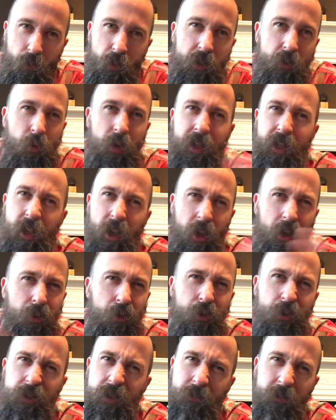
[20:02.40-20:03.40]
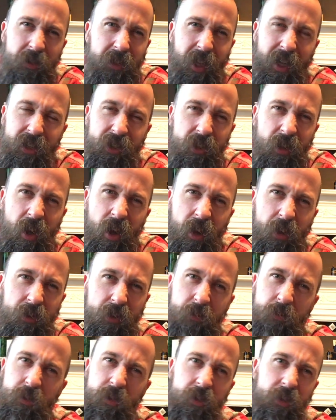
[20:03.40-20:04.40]
which will include some stash
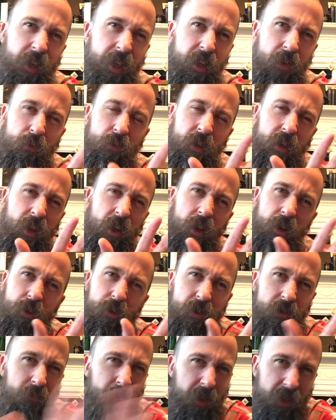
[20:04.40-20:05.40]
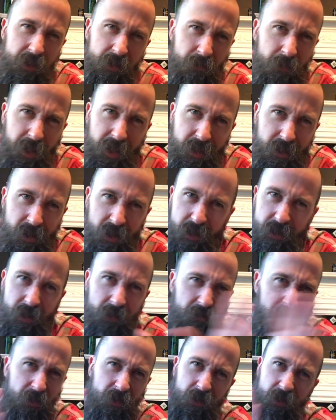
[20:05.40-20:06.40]
enhancement, and it will include some bits and pieces.
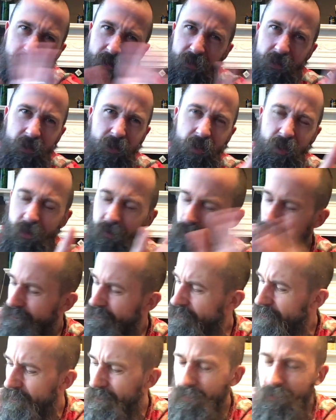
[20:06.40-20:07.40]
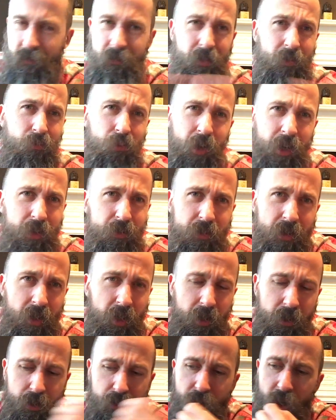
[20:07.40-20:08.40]
I'm just, What else can
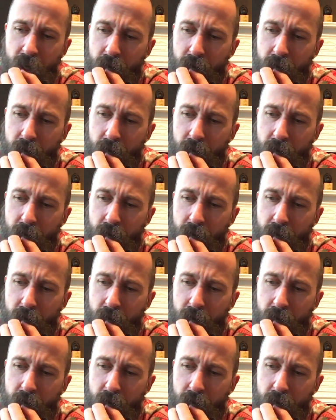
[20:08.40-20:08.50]
I do?